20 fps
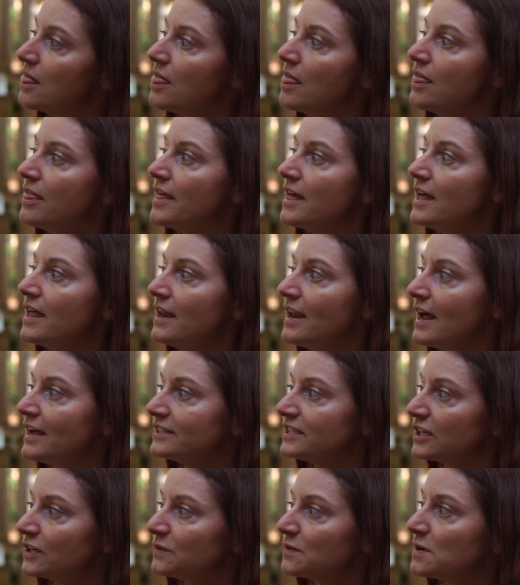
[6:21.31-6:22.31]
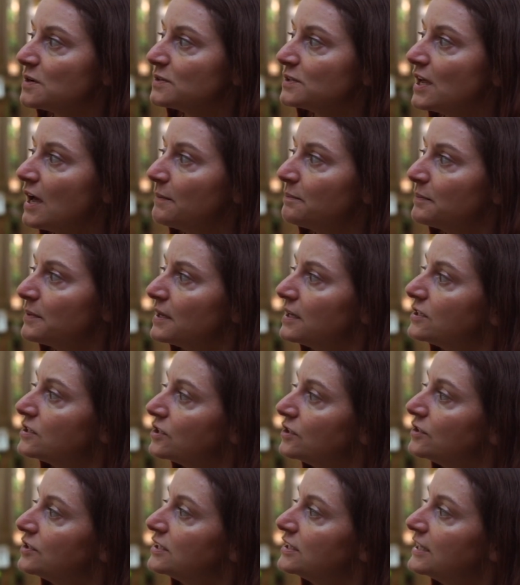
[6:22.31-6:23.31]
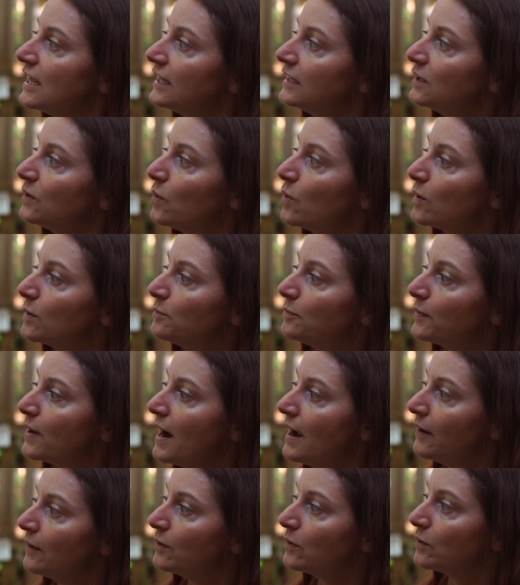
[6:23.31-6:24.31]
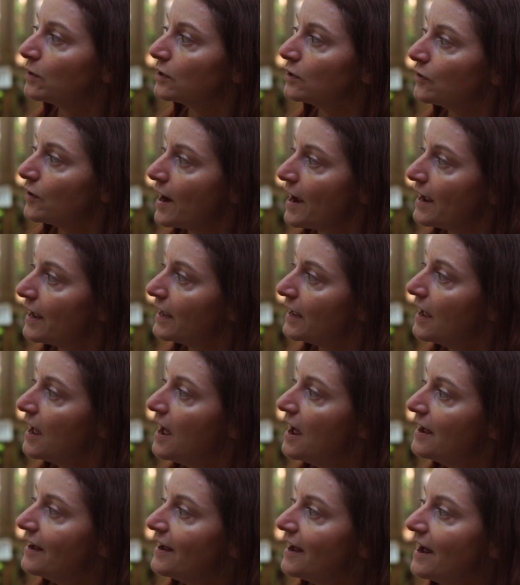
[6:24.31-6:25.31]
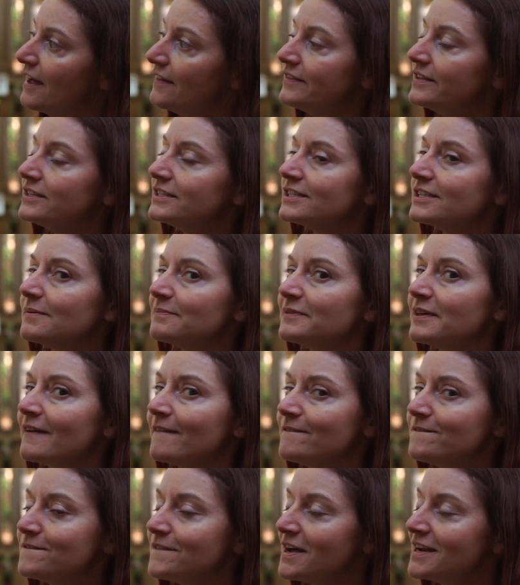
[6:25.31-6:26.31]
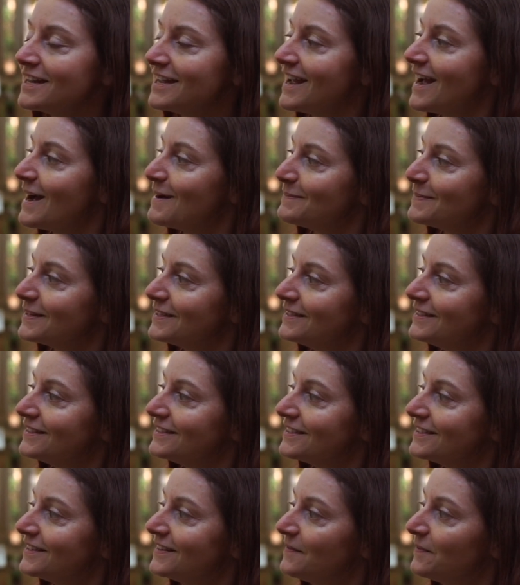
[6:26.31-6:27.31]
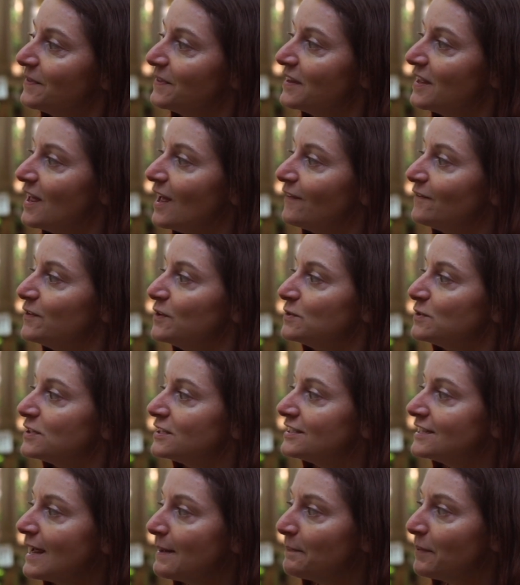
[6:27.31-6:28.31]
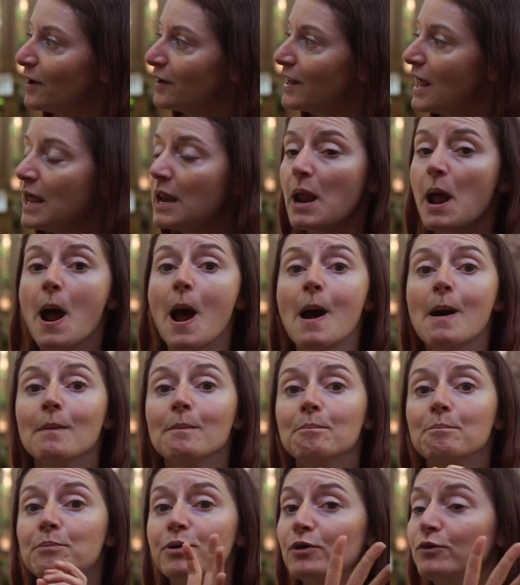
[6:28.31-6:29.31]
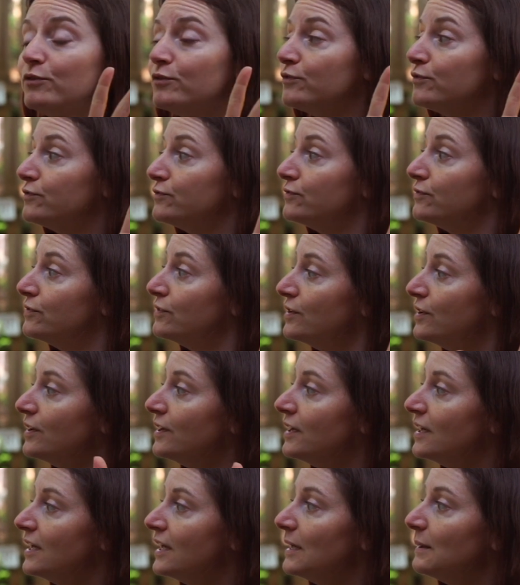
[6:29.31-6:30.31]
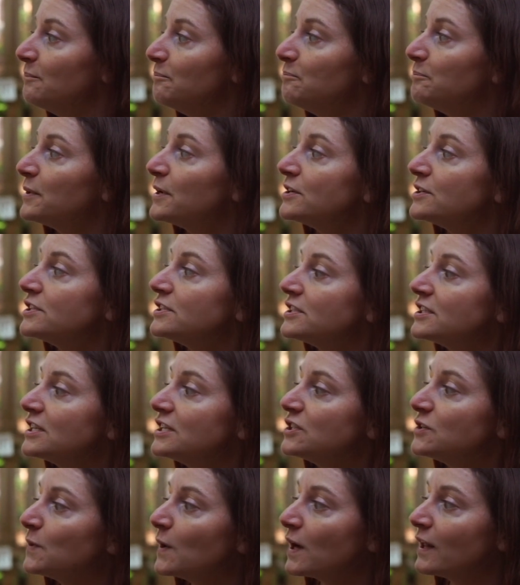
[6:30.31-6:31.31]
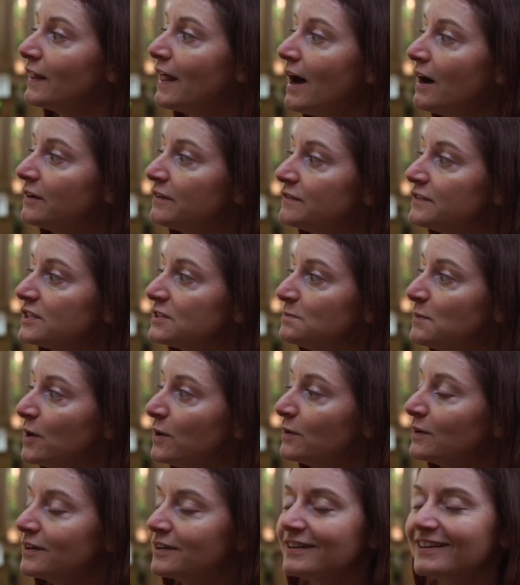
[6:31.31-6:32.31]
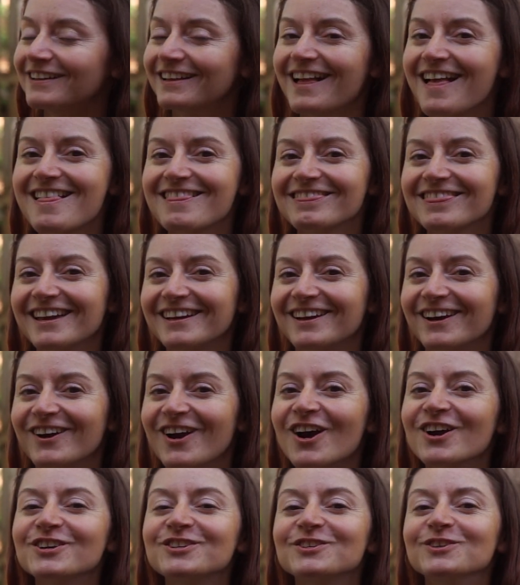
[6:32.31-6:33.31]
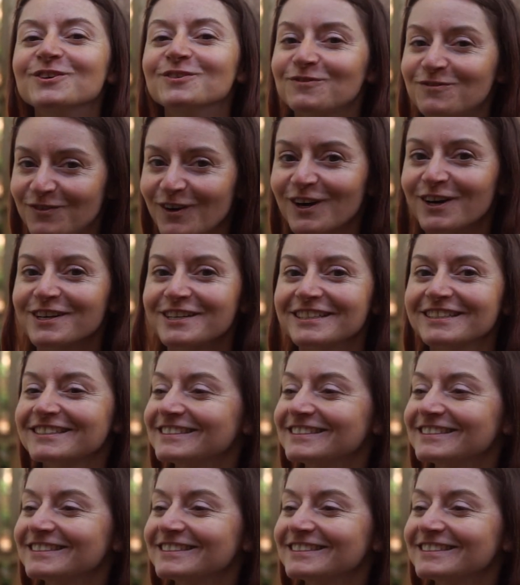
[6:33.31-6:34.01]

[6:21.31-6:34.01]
Then, as it grows up, it turns yellow or brown or gray, and then something funny happens. If you step on it, poof, it bursts into a cloud of smoke, like a cartoon fart.